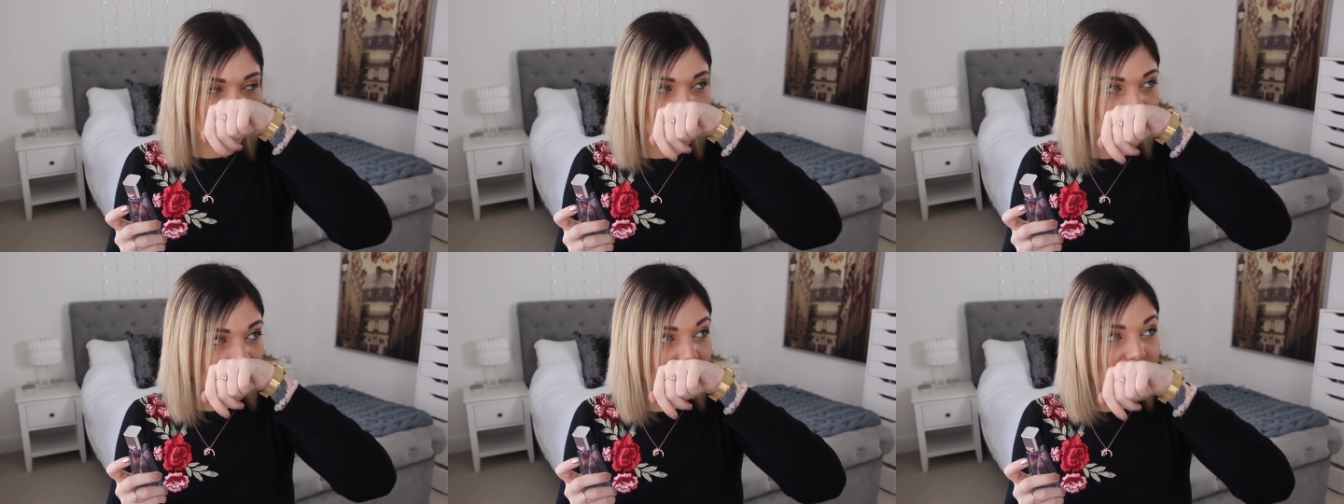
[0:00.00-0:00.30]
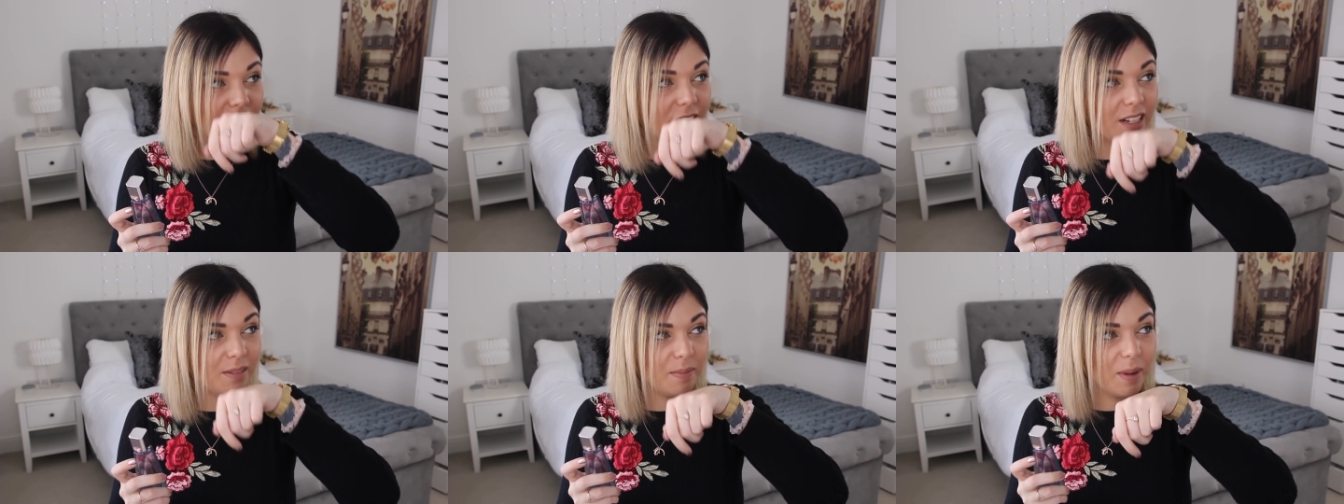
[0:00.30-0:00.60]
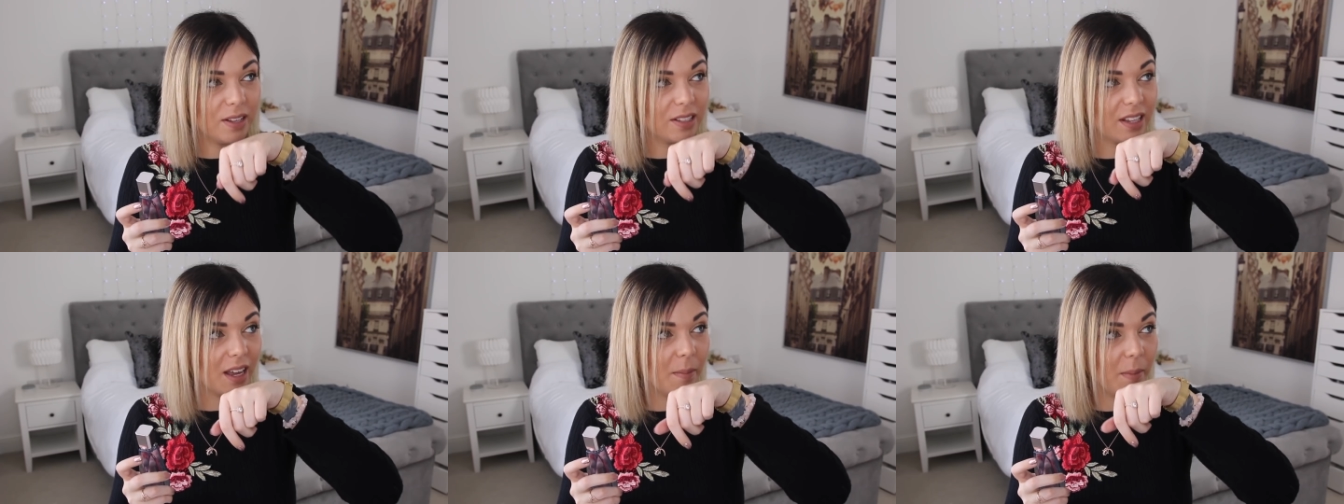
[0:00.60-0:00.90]
It actually
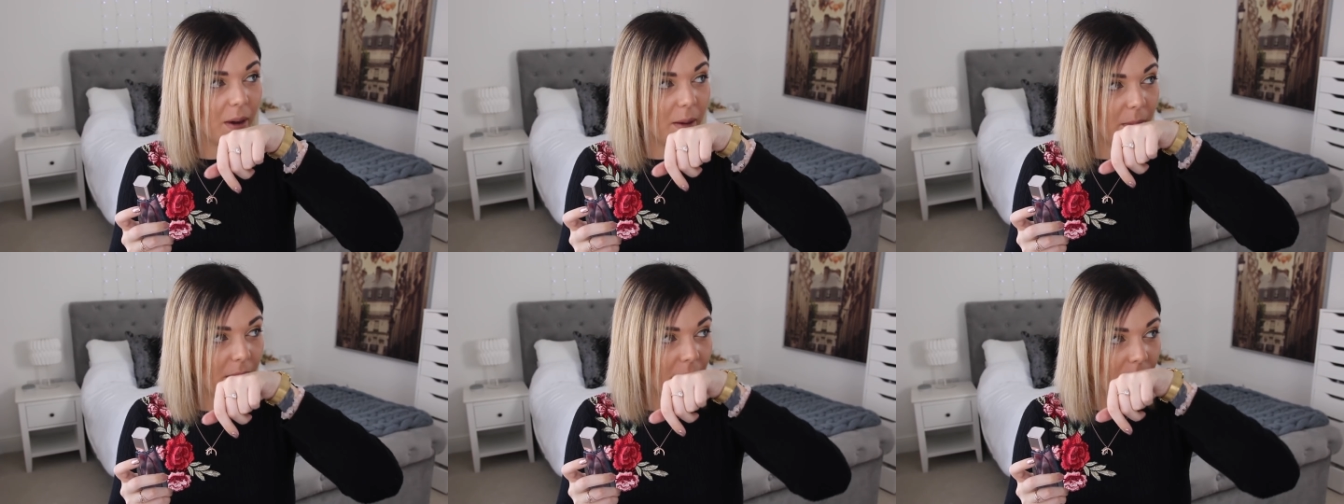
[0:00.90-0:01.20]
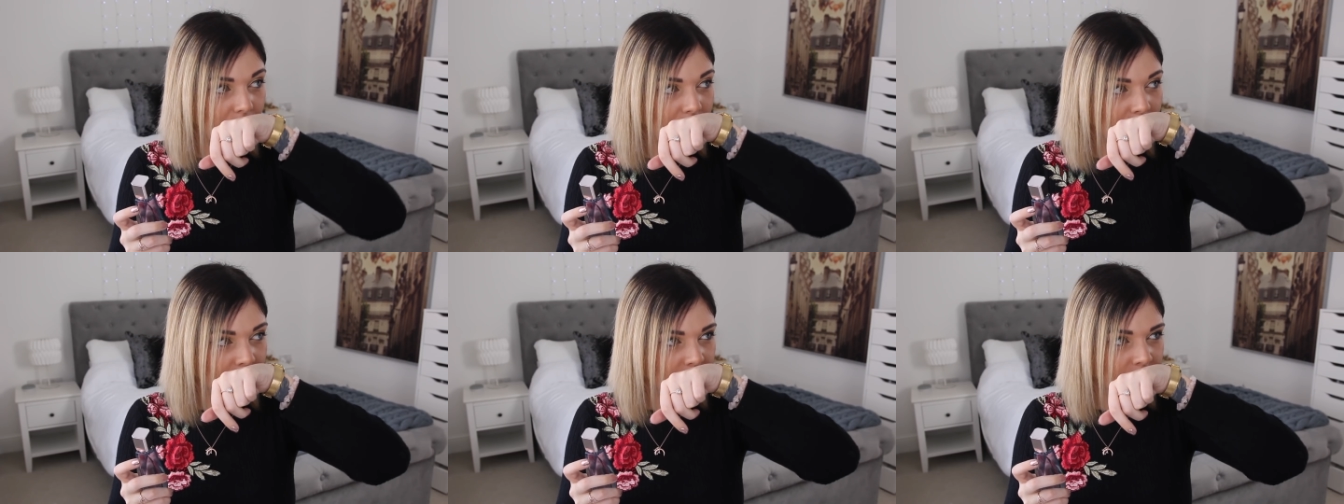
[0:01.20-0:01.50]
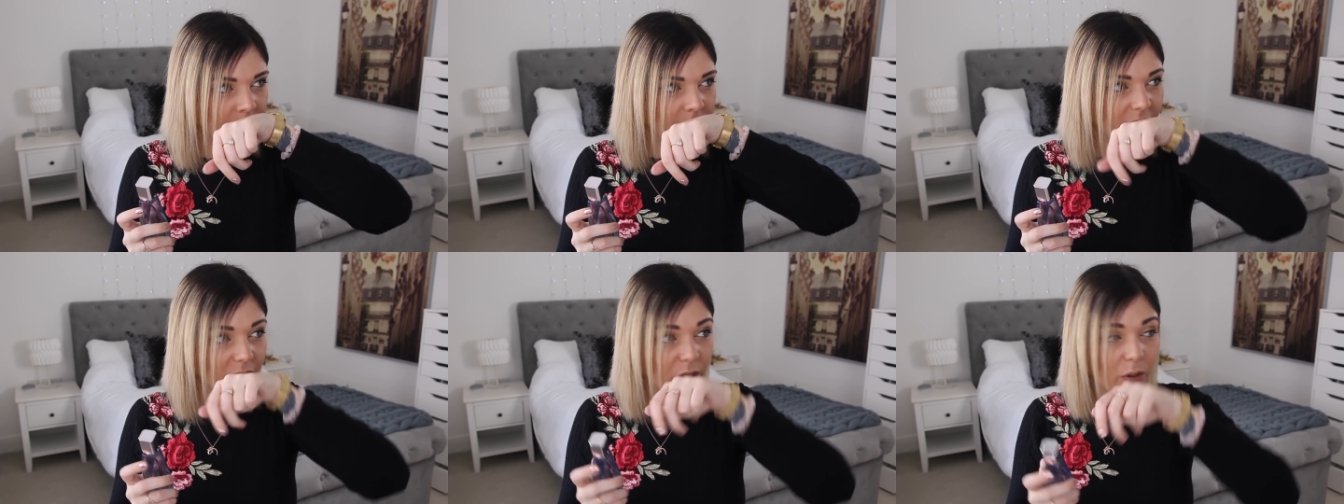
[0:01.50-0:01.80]
smells like my mum.
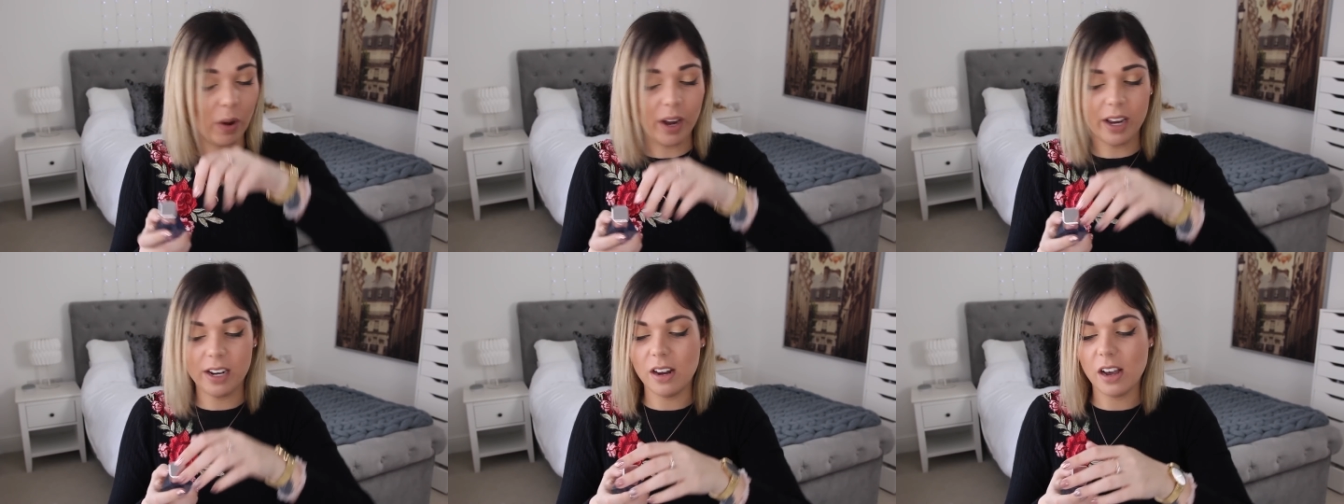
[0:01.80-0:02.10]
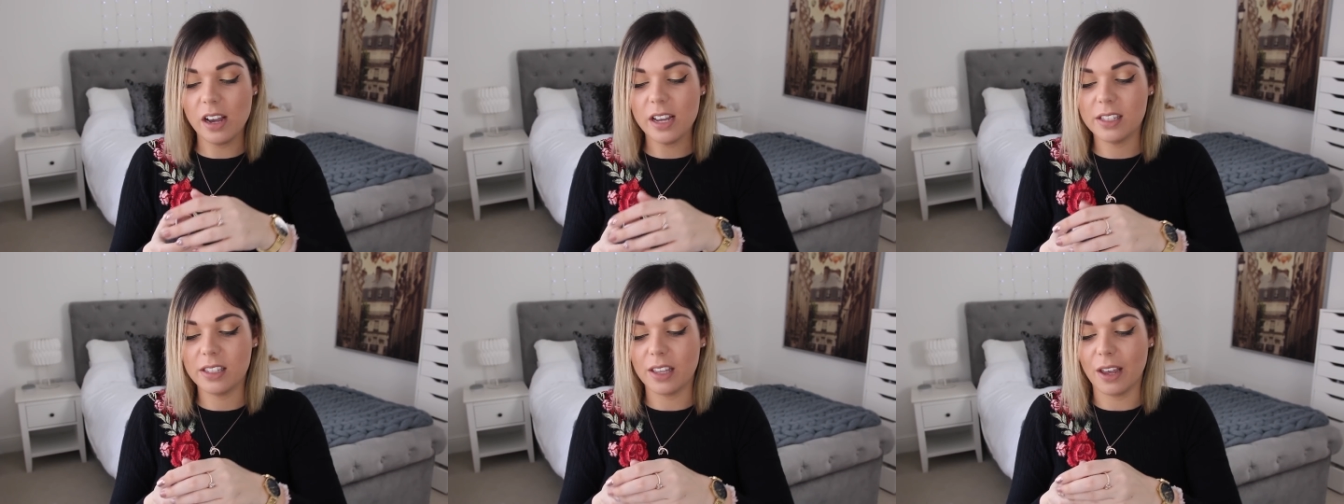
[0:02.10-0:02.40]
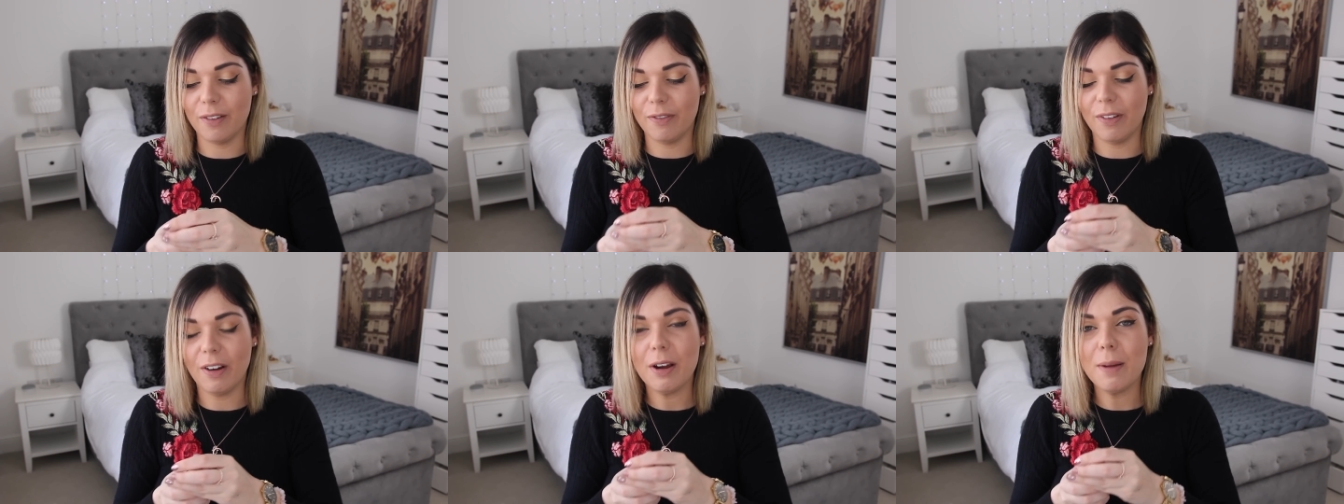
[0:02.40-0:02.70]
It's quite nice
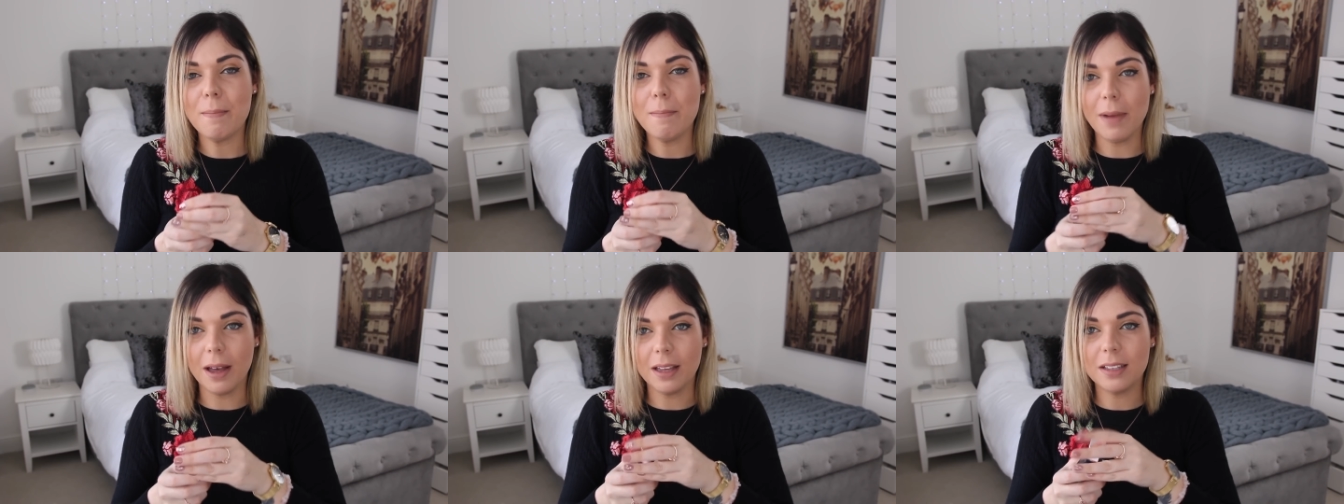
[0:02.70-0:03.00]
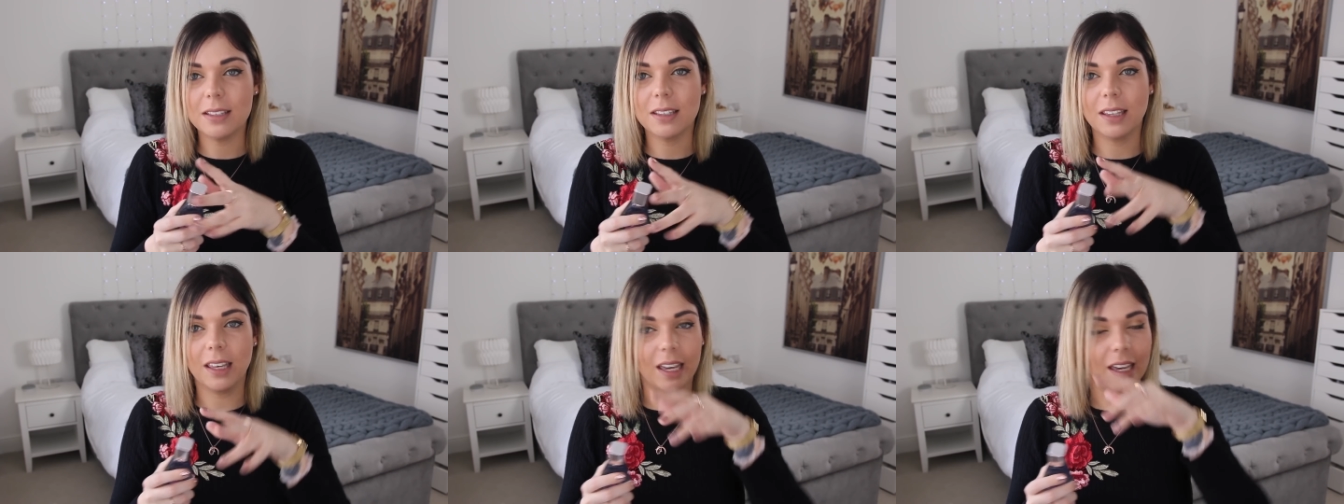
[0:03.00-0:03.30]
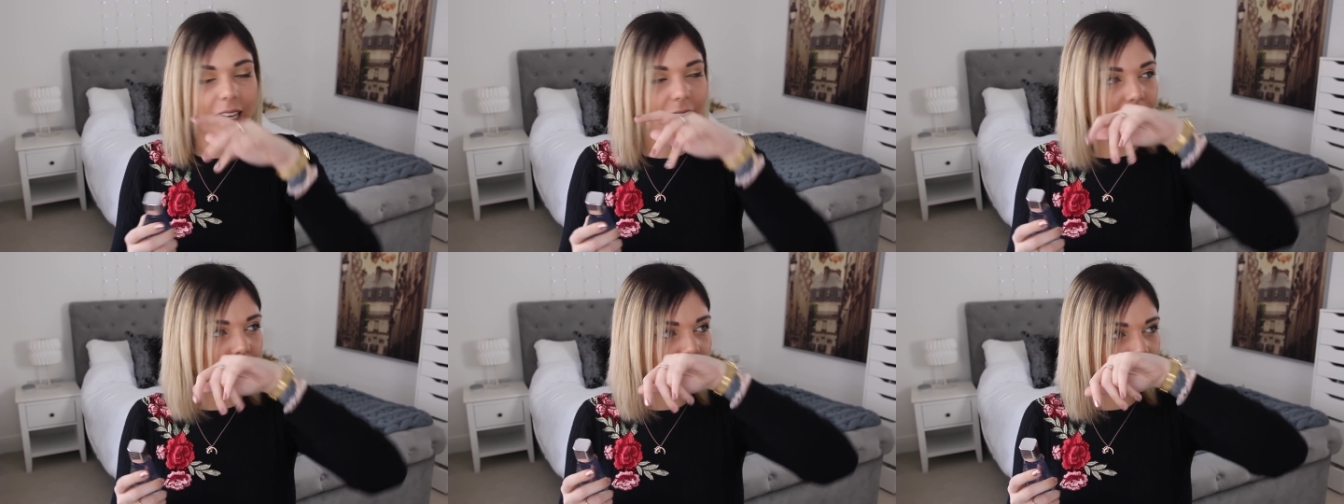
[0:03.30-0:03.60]
though, very
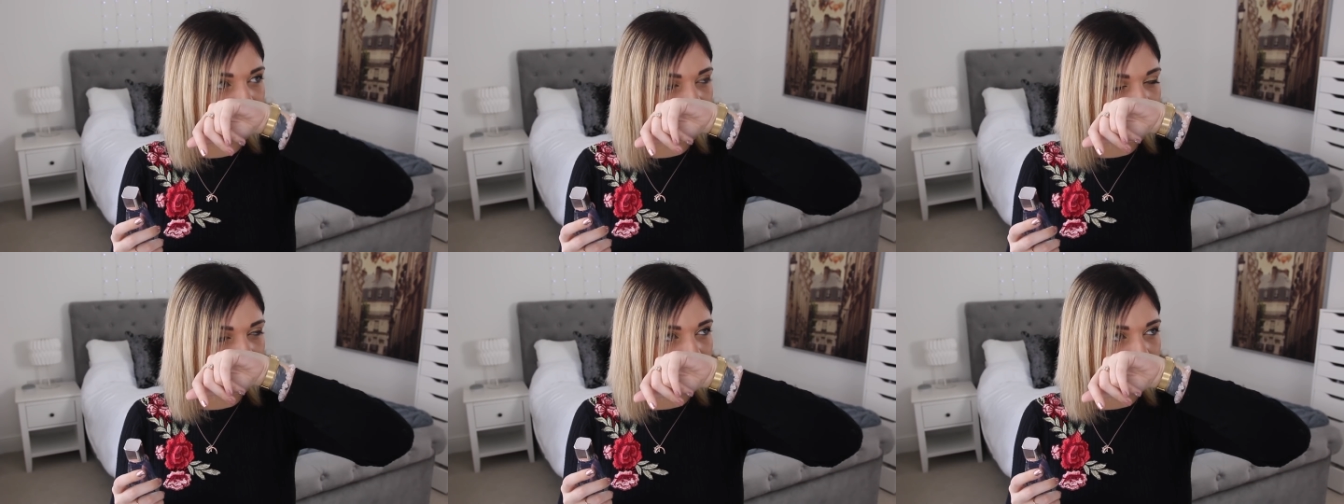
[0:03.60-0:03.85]
musky.